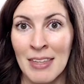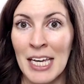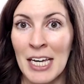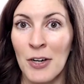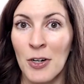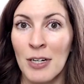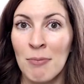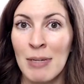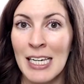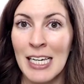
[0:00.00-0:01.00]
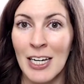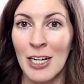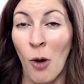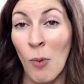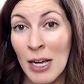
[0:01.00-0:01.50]
it could be
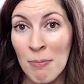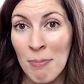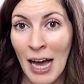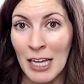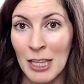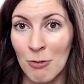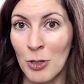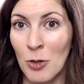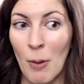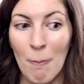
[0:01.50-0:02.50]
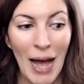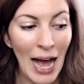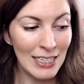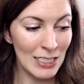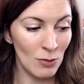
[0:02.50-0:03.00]
going back through
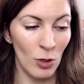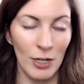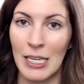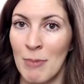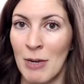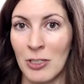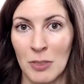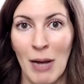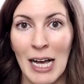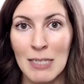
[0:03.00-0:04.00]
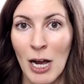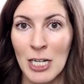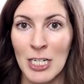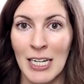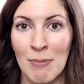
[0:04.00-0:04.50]
past work emails or past
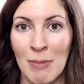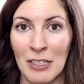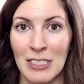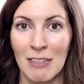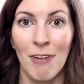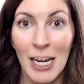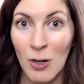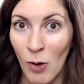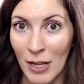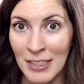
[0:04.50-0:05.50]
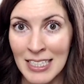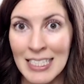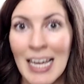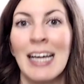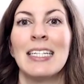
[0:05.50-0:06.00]
project emails to find one that
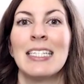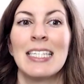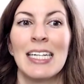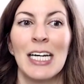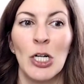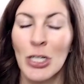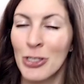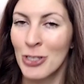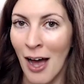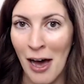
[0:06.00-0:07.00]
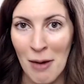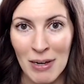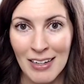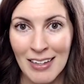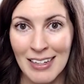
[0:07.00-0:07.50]
says, Good job.
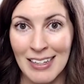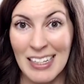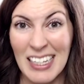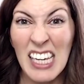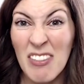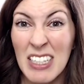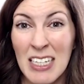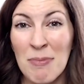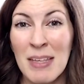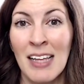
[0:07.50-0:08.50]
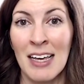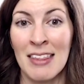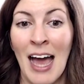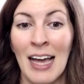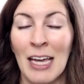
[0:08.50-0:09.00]
Even something like
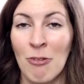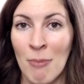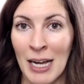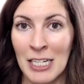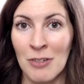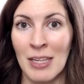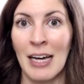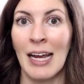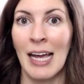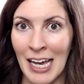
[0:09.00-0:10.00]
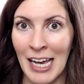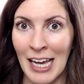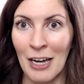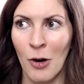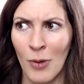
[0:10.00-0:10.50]
that can remind you that,
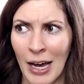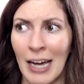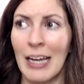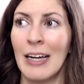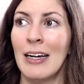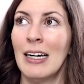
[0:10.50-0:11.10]
hey, okay,